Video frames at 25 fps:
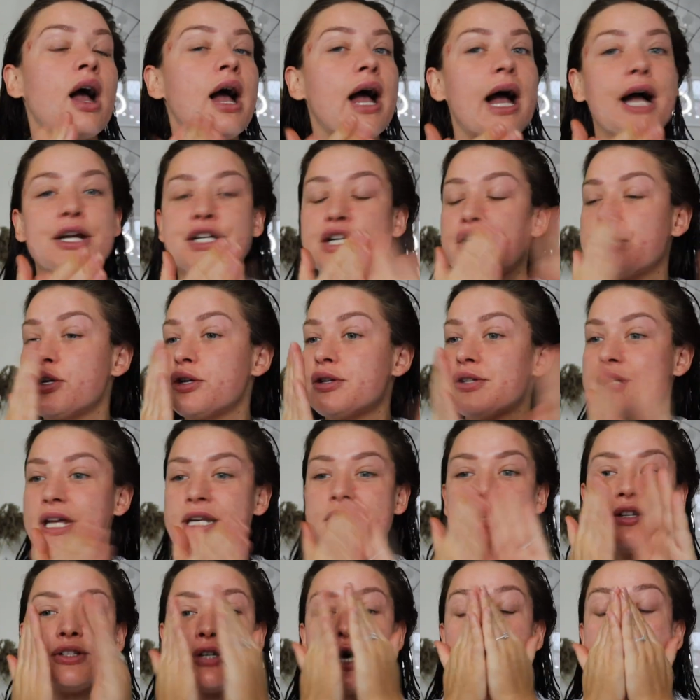I don't use
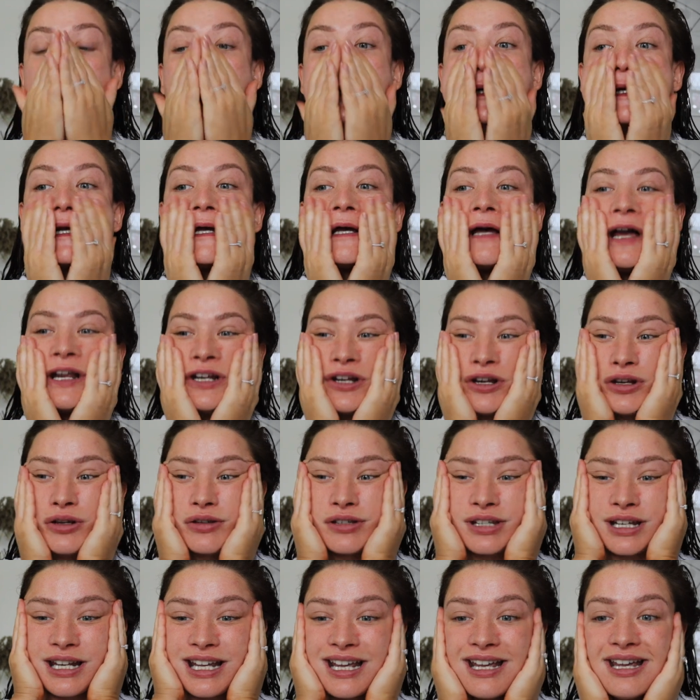any toner, I don't use
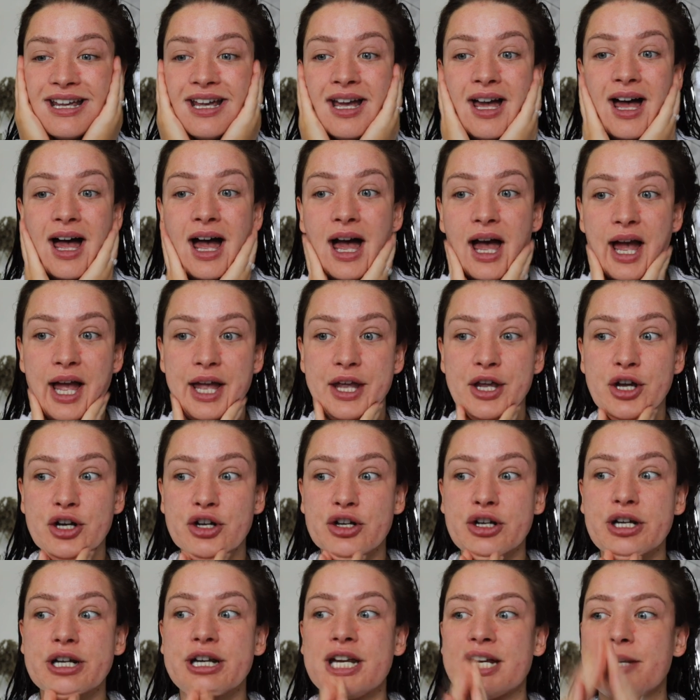any eye
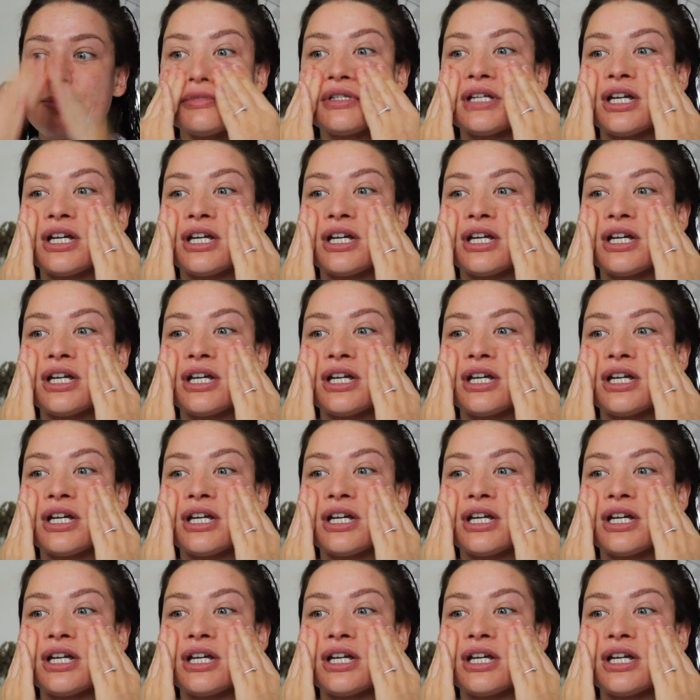creams.